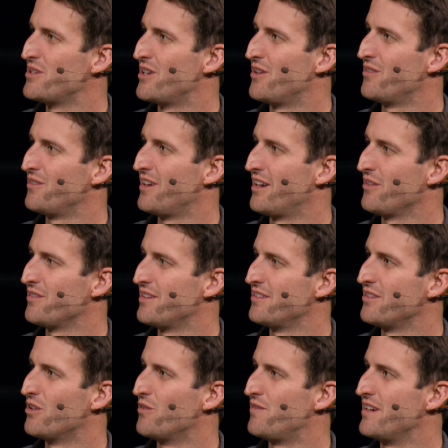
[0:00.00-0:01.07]
I don't
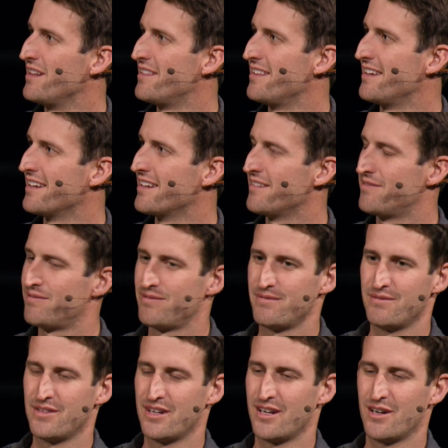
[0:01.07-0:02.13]
know if anything,
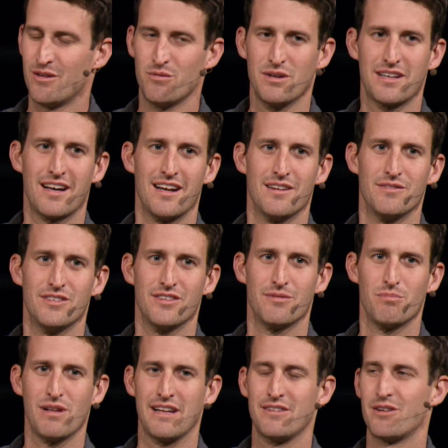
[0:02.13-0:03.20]
if we kind of
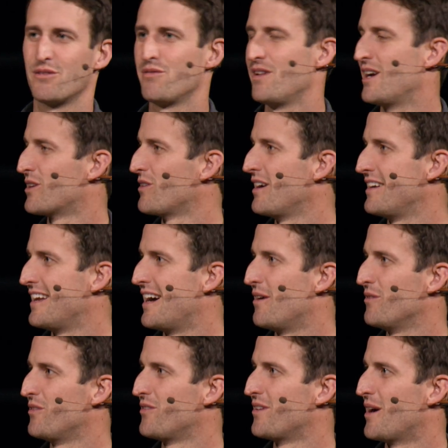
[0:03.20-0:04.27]
just plant our flag right
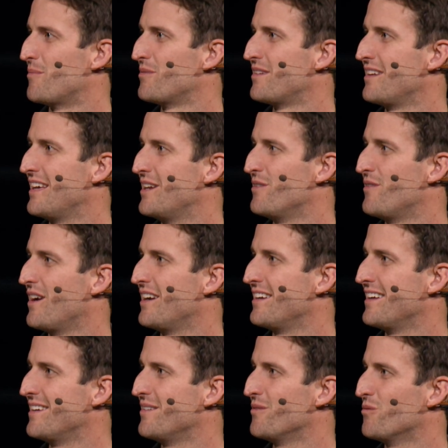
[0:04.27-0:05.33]
now and stop
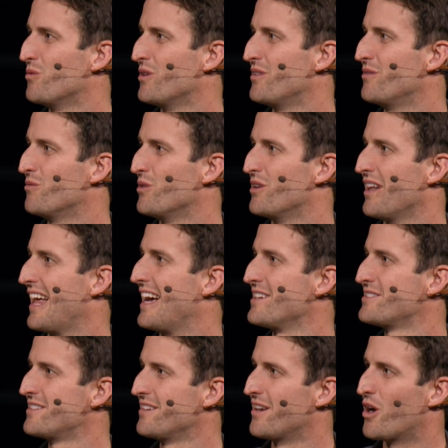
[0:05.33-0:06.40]
innovating would
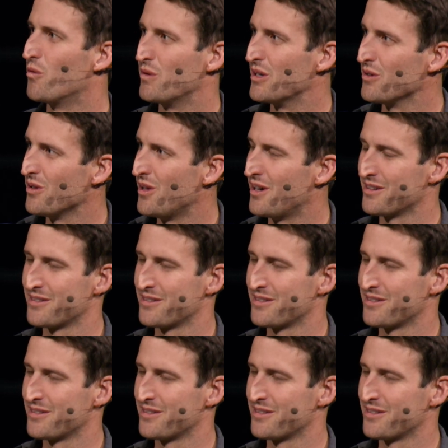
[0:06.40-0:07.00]
last a real long